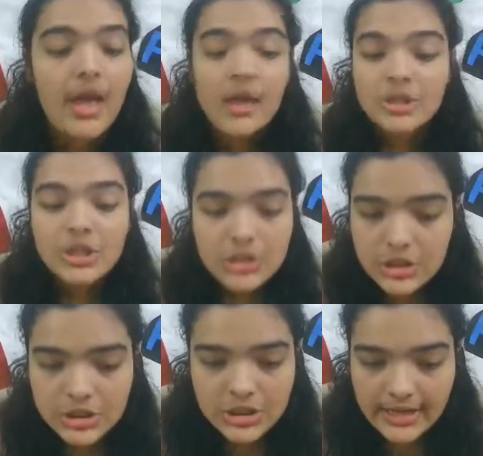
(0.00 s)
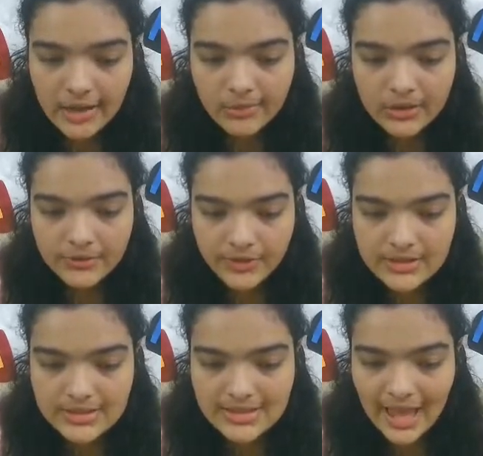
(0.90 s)
Just check out the
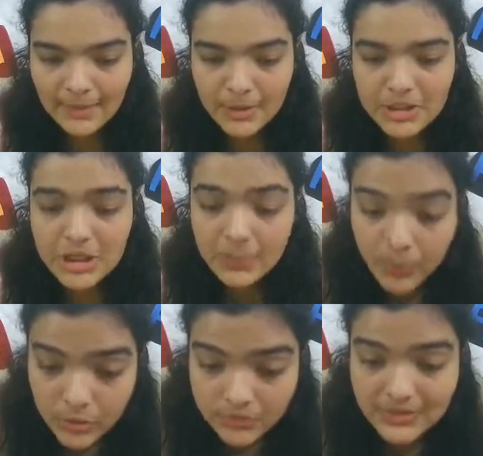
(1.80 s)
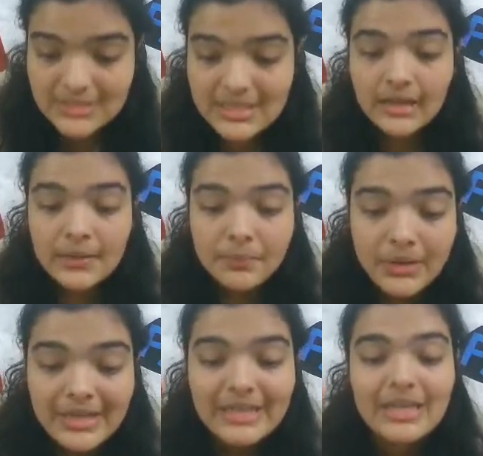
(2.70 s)
difference in the animation, and both of these are
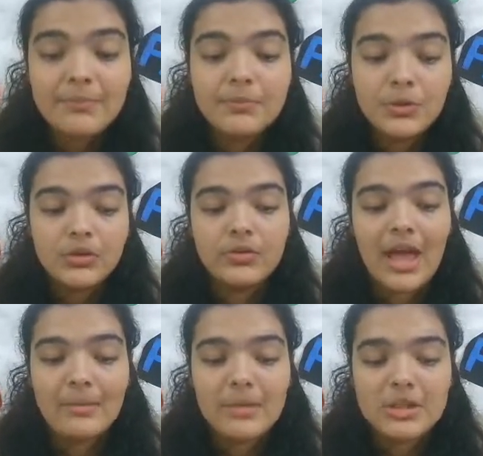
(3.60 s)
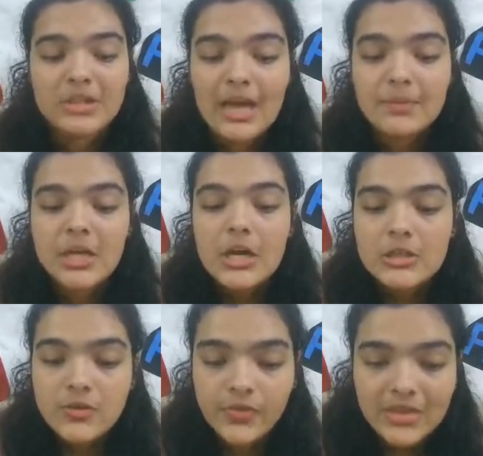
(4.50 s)
completely beautiful animation types.
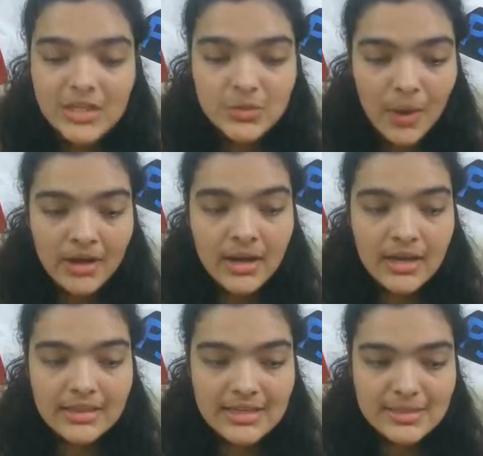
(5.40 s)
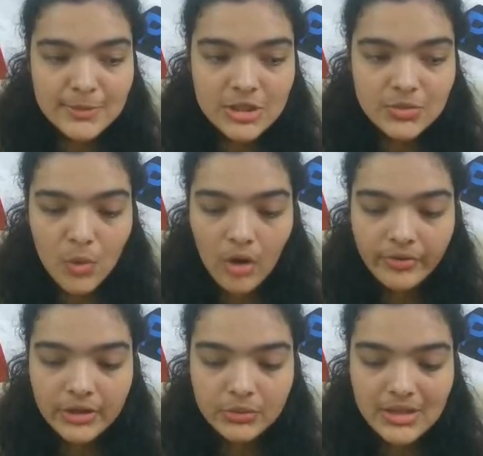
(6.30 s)
So for this one, these images morph
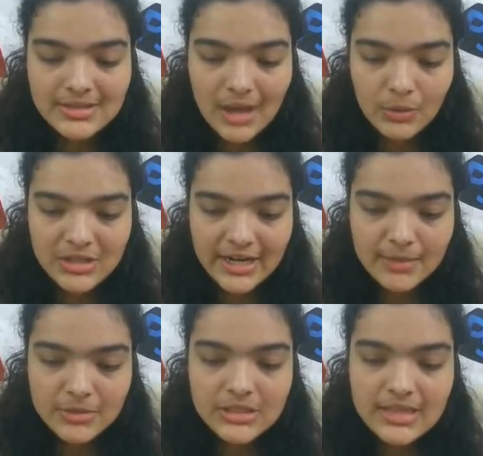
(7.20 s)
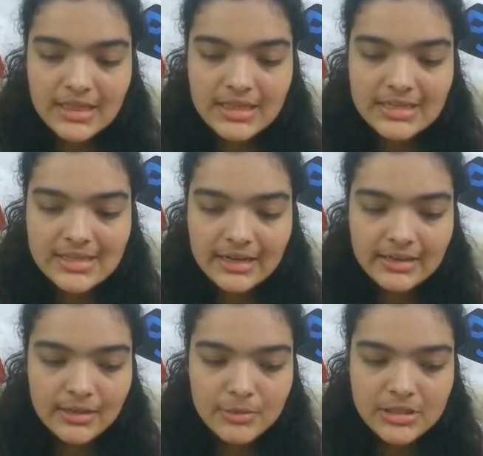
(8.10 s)
into these outside images and these
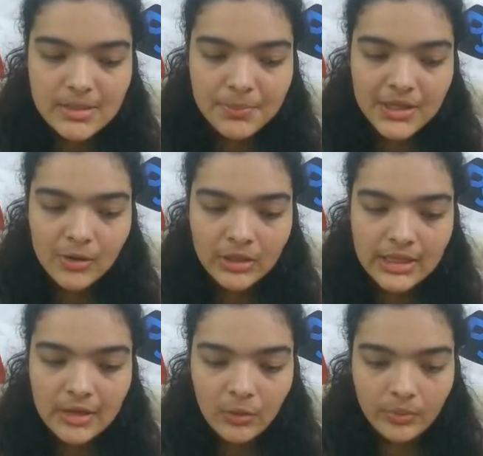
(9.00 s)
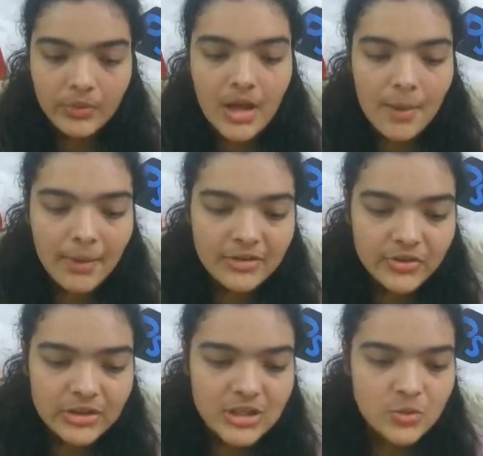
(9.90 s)
center images appear on their own. But for
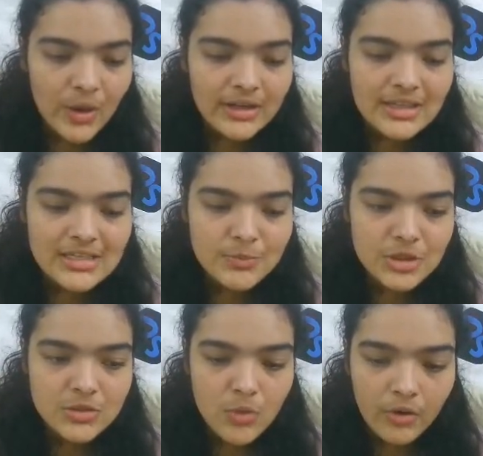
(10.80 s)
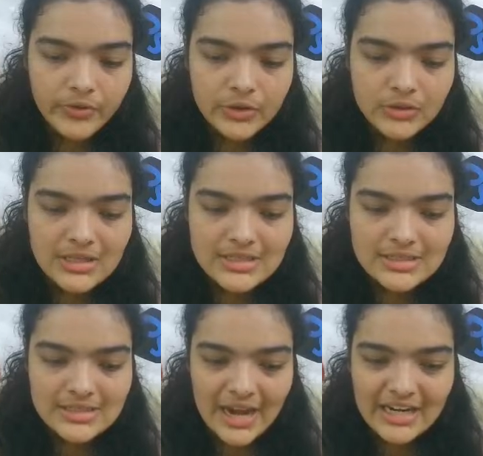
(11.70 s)
this one, these images morph into these
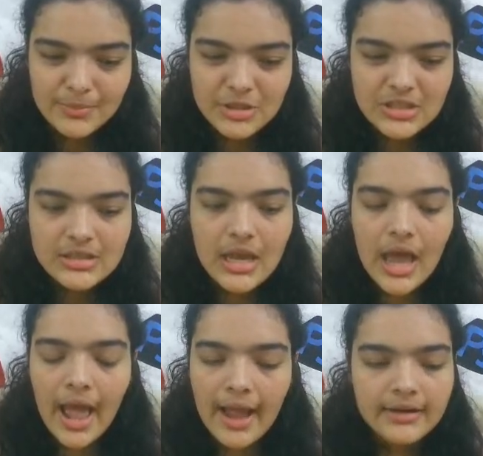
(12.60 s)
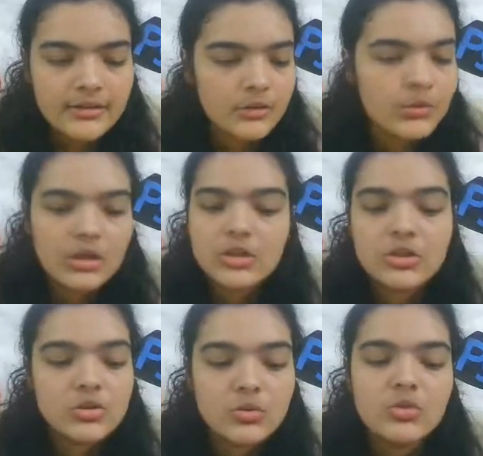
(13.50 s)
side images and you can
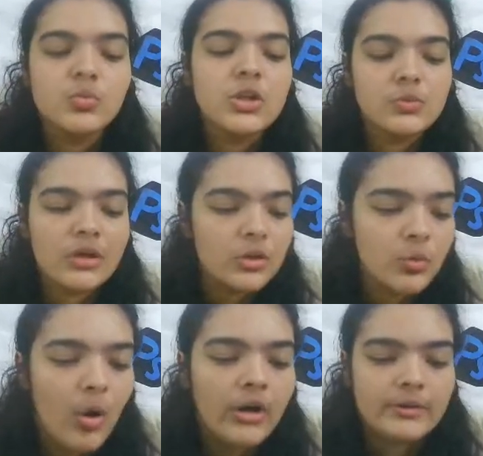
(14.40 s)
just choose which one you want.